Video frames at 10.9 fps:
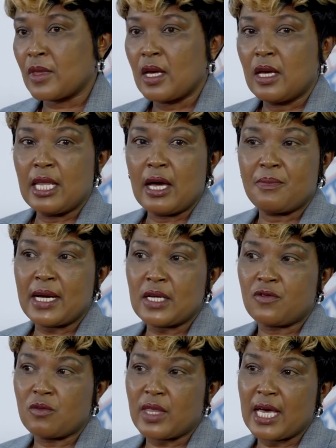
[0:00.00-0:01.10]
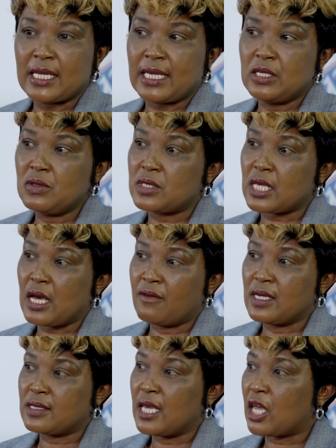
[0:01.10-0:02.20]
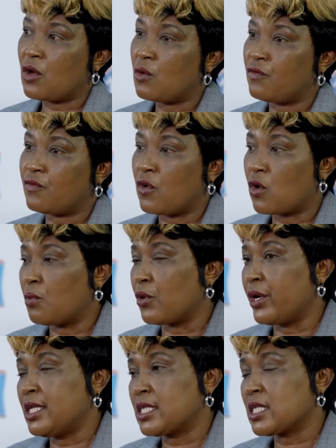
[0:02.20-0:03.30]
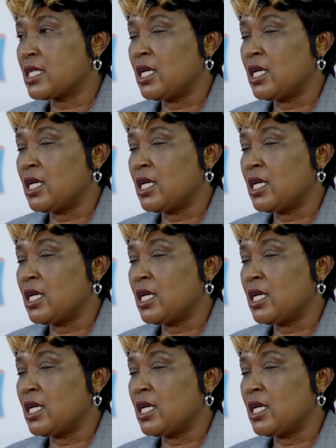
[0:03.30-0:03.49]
Now, apart from that, I do serve as the ICAO focal point,